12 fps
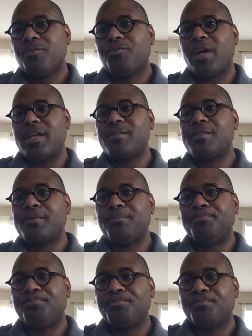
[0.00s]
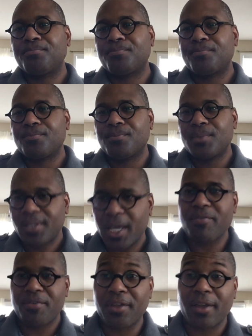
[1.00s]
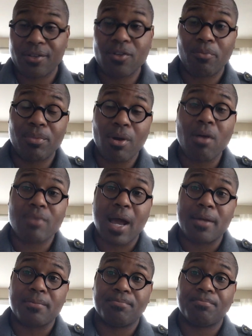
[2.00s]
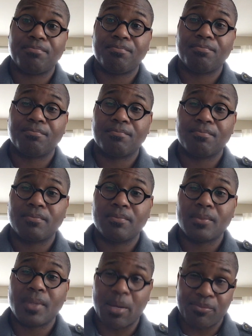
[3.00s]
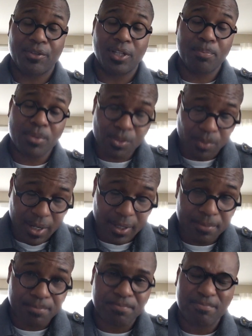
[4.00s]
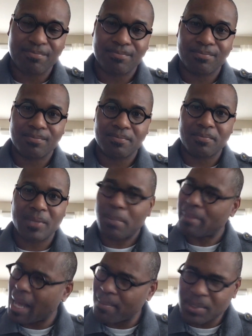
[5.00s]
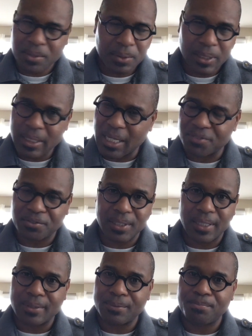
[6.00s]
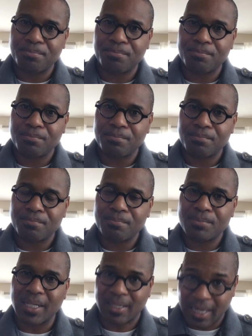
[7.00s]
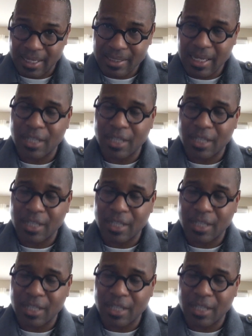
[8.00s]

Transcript: Friends, everything is going to be all right. I'm fully persuaded. I'm absolutely confident that God's